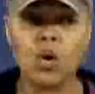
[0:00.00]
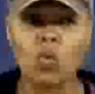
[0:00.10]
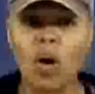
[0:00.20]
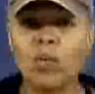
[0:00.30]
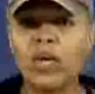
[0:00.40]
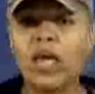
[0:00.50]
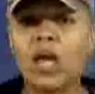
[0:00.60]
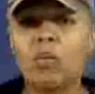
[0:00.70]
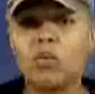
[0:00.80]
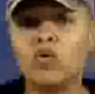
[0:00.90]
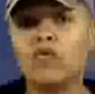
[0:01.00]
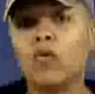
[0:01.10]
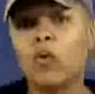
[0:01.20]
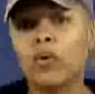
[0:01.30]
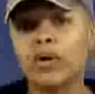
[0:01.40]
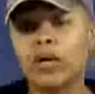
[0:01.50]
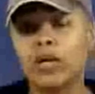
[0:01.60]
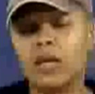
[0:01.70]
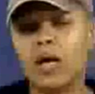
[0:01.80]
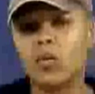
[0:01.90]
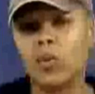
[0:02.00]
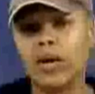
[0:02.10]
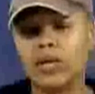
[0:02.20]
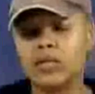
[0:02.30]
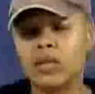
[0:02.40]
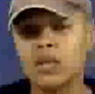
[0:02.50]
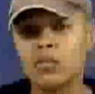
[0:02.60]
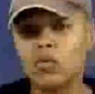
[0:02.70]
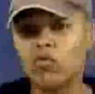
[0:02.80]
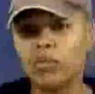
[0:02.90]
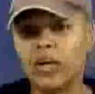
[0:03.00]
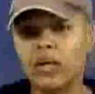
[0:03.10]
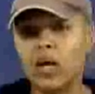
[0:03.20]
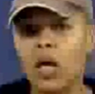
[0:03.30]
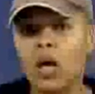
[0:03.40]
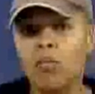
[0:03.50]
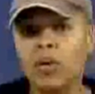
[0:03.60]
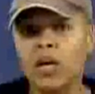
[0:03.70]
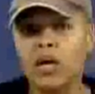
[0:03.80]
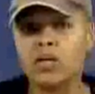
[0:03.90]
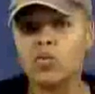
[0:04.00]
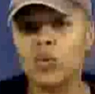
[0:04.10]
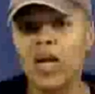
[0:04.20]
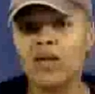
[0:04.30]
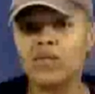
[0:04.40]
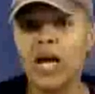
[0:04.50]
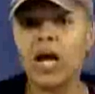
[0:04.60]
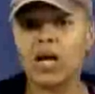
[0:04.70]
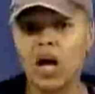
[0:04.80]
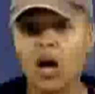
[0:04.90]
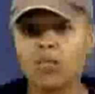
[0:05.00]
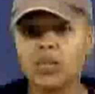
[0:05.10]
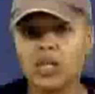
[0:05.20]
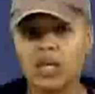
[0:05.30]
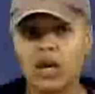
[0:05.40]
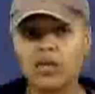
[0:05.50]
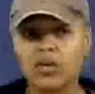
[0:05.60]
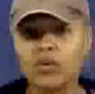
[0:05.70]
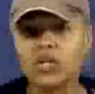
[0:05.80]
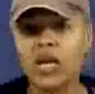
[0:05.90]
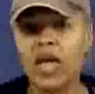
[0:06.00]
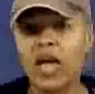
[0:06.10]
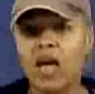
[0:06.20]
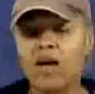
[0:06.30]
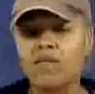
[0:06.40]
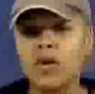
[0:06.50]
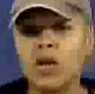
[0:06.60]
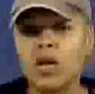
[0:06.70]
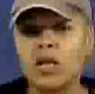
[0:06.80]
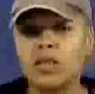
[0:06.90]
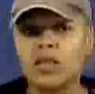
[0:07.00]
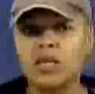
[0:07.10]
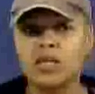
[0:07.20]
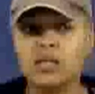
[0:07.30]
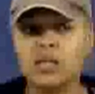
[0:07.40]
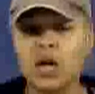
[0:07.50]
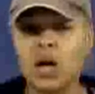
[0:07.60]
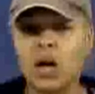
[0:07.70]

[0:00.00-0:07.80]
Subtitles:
why we can't move forward in a lot of ways in the movement, because we have not come together to have this